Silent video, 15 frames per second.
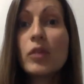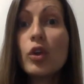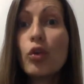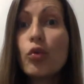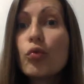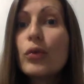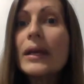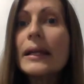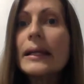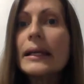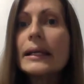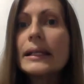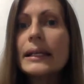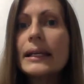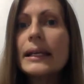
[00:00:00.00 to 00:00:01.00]
really
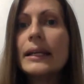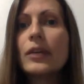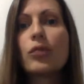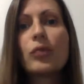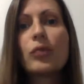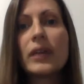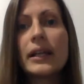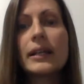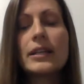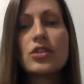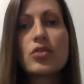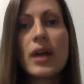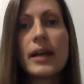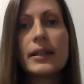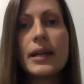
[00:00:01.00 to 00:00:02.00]
clean, really
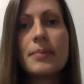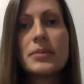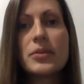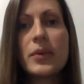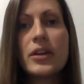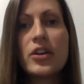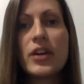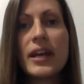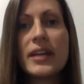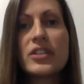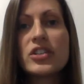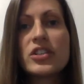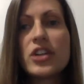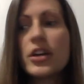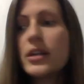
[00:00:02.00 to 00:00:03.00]
dry lips when you're getting
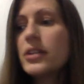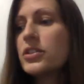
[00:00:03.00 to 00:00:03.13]
started.